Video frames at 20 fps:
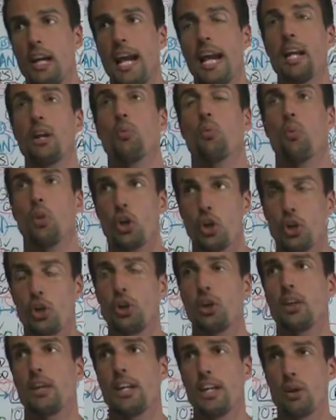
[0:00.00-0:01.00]
and
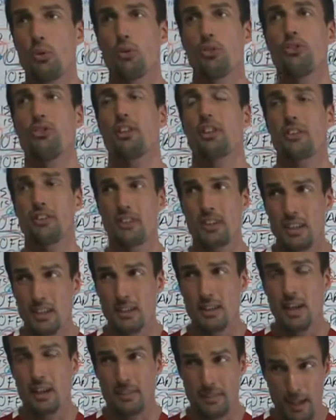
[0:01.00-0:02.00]
word equals sixty,
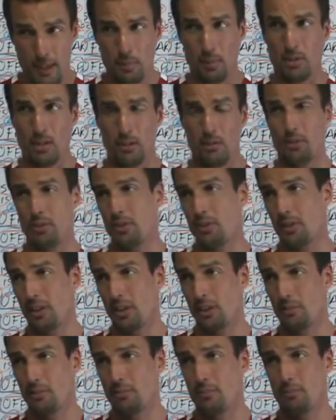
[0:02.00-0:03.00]
a double of
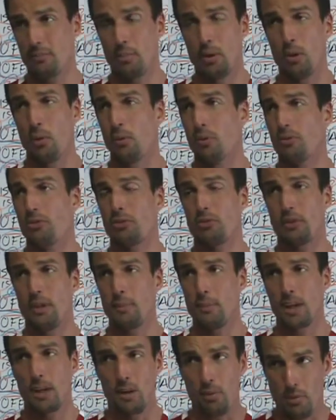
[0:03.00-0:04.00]
thirty, both
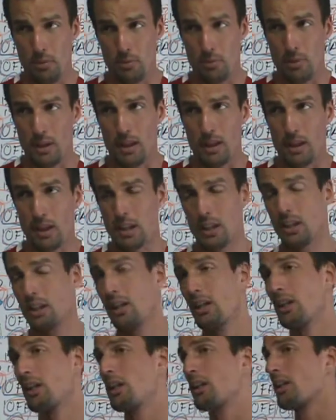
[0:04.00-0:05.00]
screaming out three.
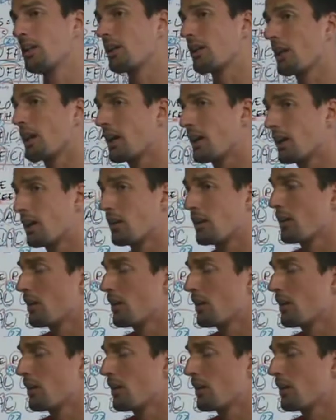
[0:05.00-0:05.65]
Okay?